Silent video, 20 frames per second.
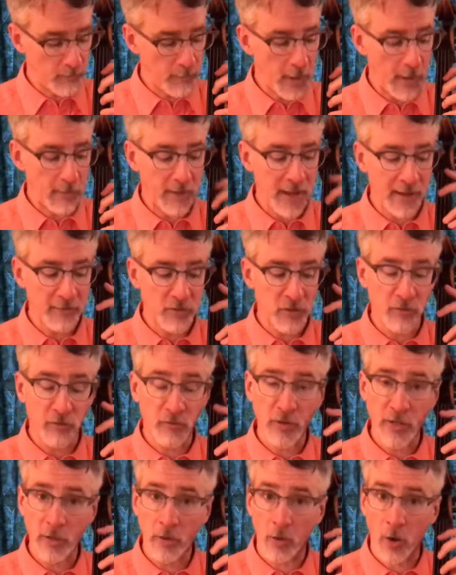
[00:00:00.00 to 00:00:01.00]
have the
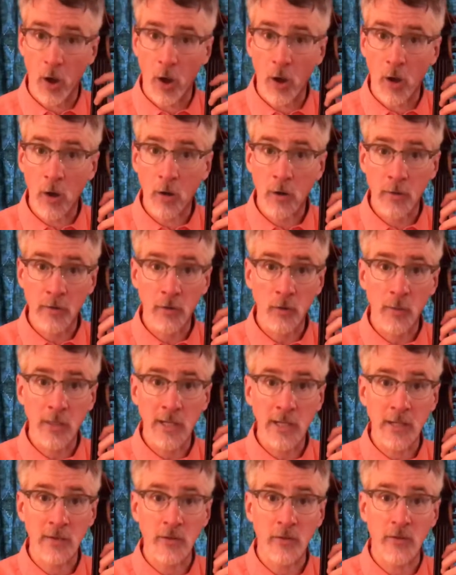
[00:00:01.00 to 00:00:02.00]
finger all the
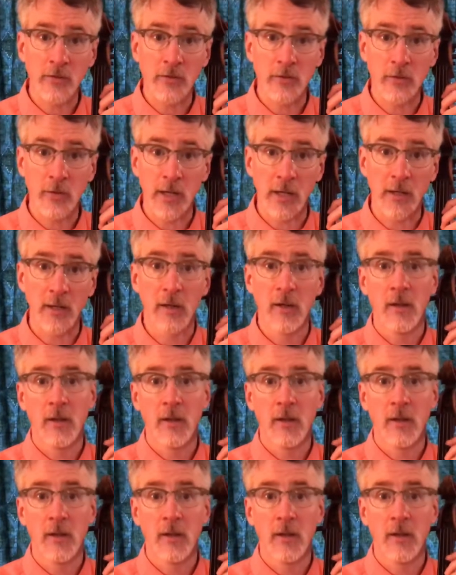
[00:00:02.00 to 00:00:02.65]
way into the string.